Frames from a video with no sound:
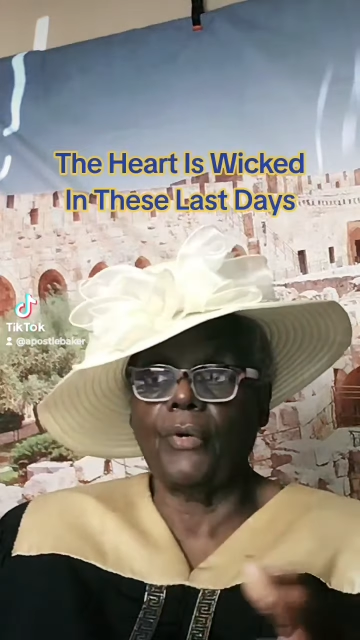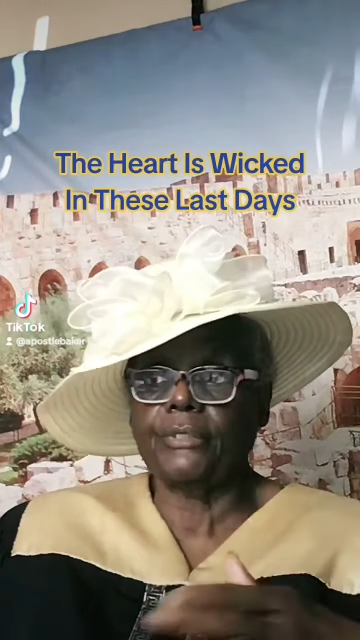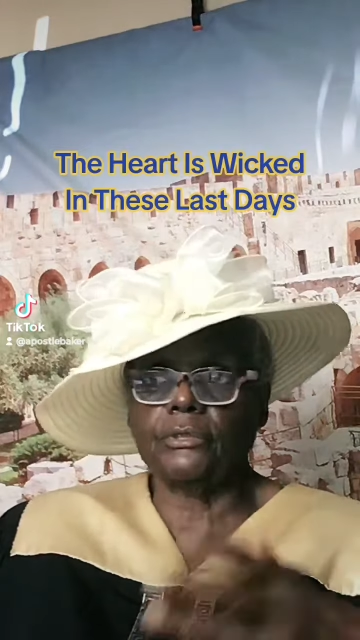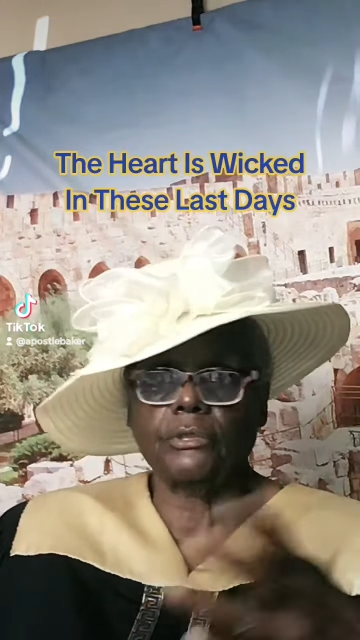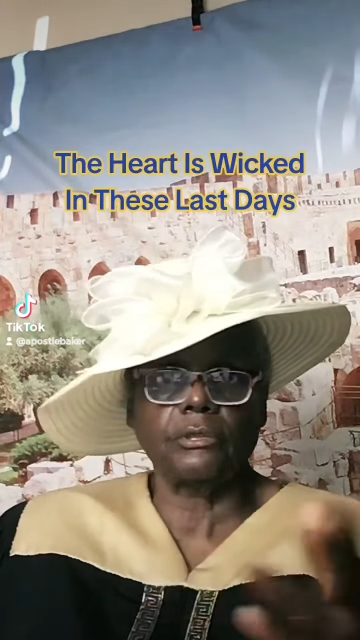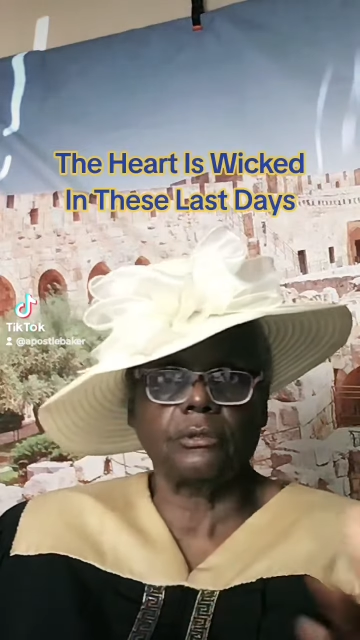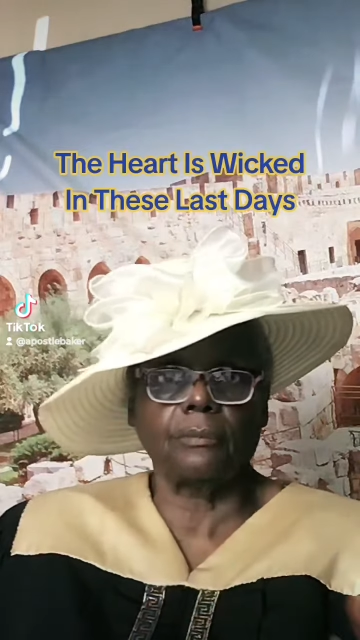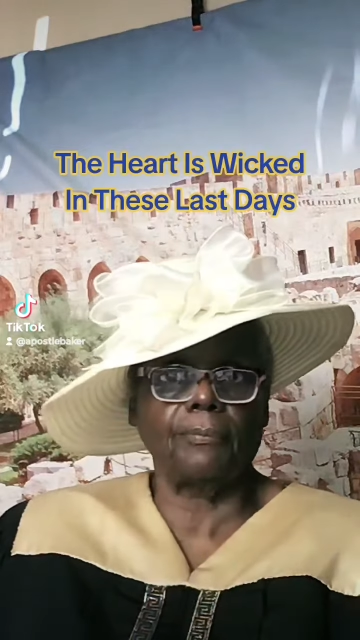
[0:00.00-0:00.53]
and
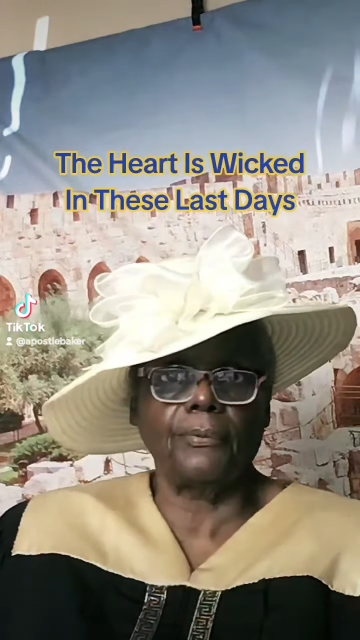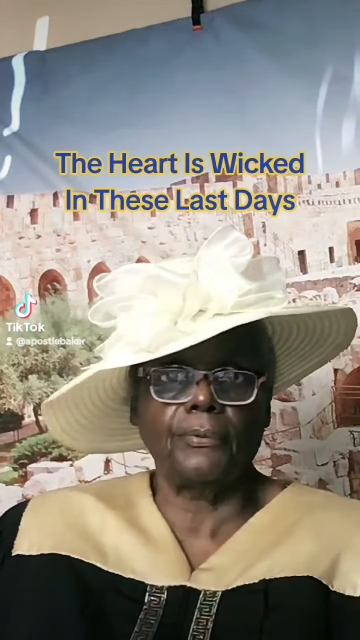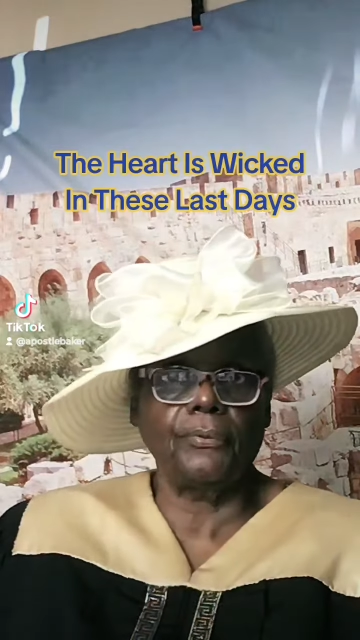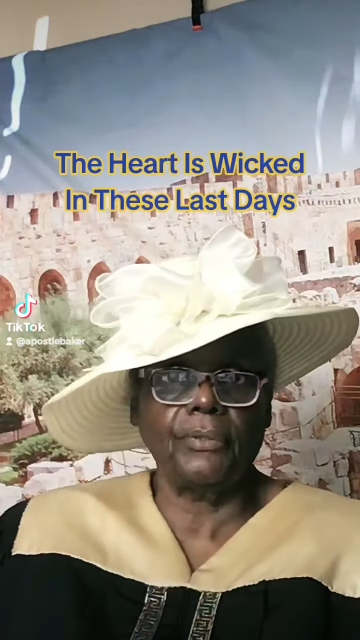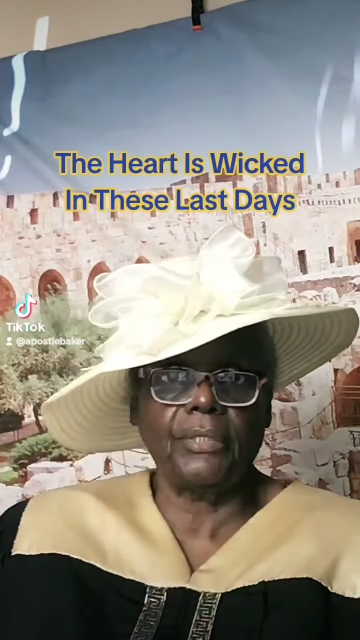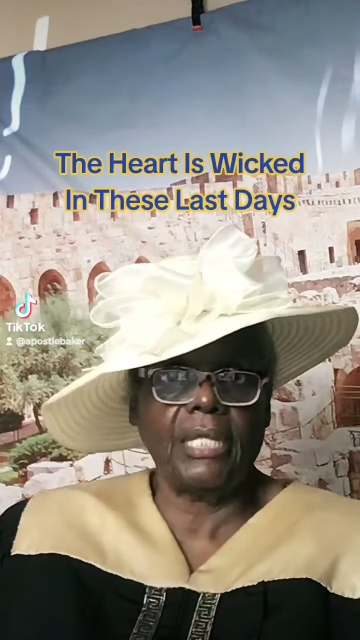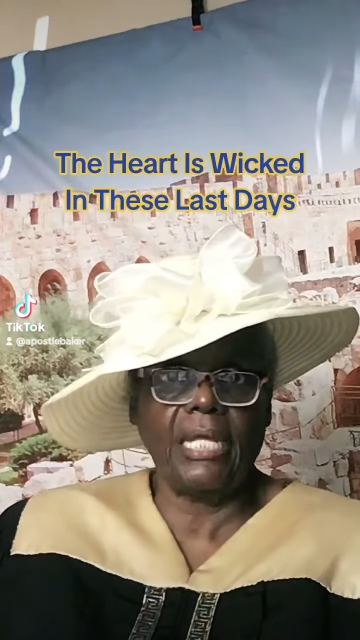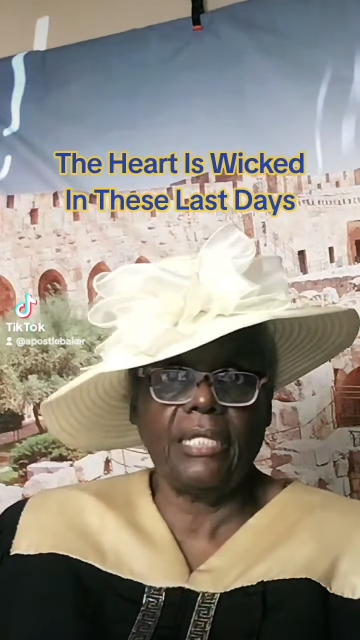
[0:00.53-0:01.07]
Sister
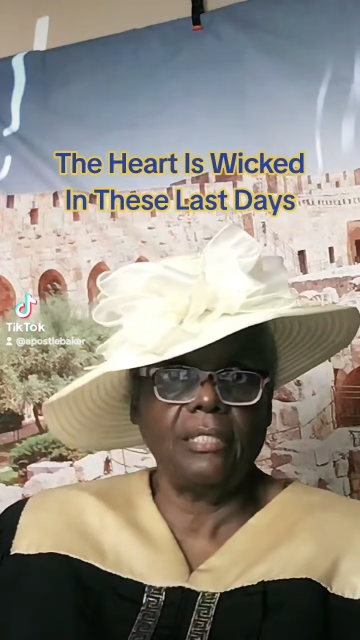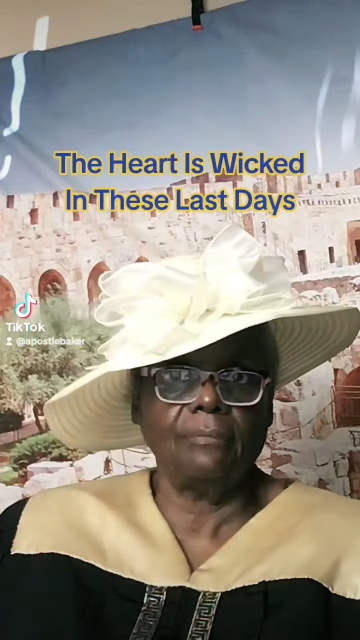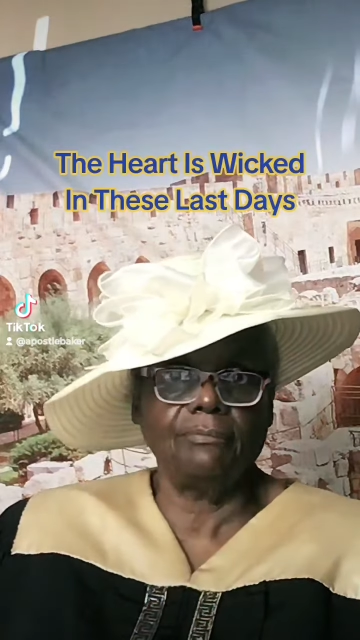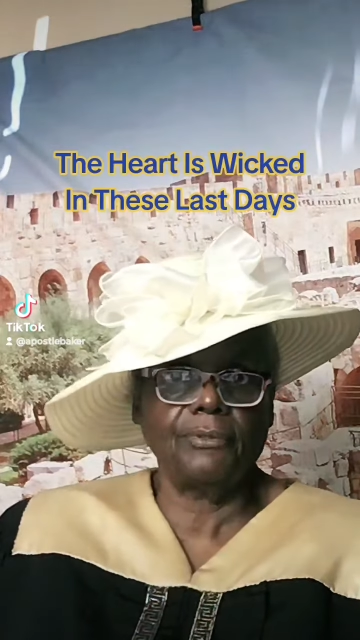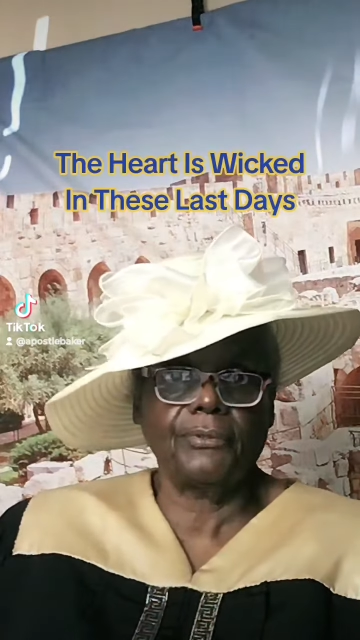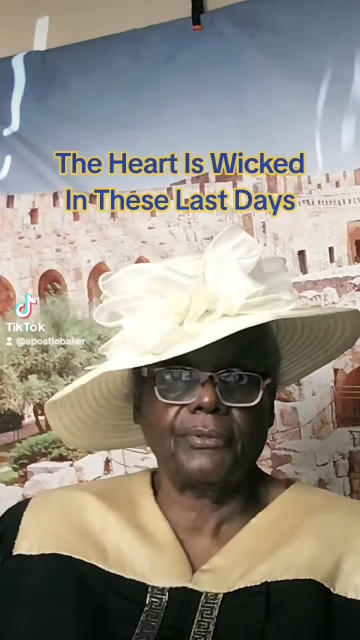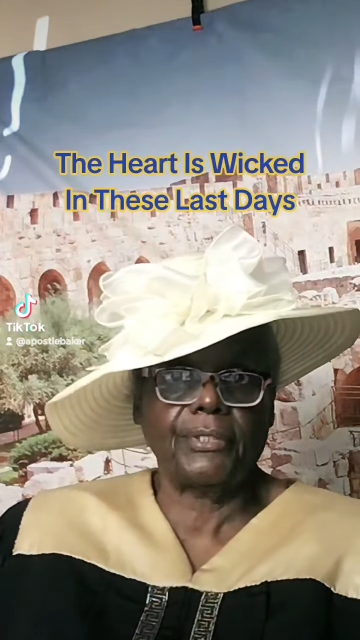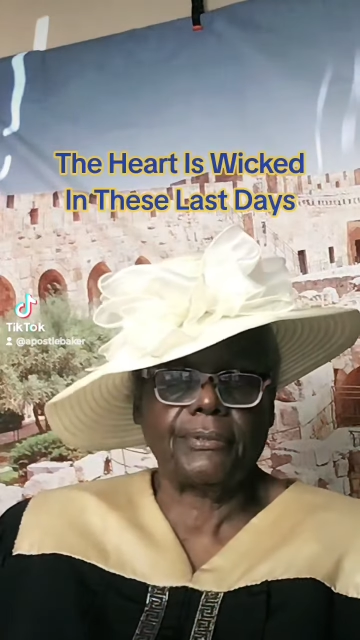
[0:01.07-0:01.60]
Boo letting
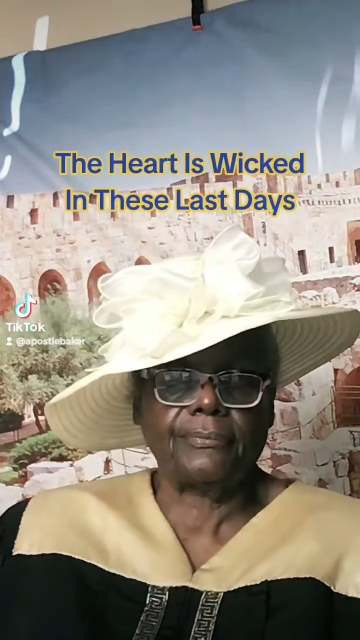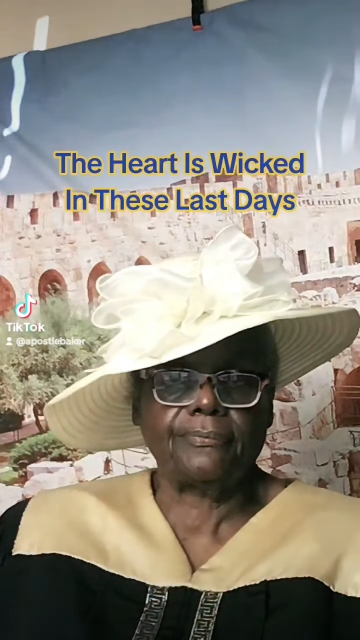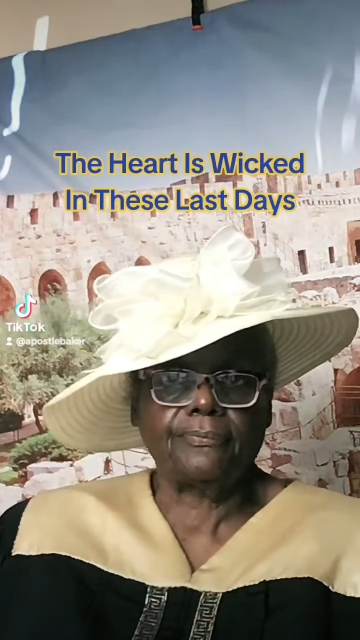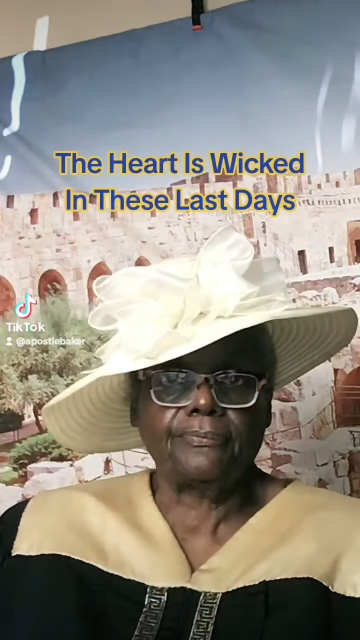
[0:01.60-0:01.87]
them do it.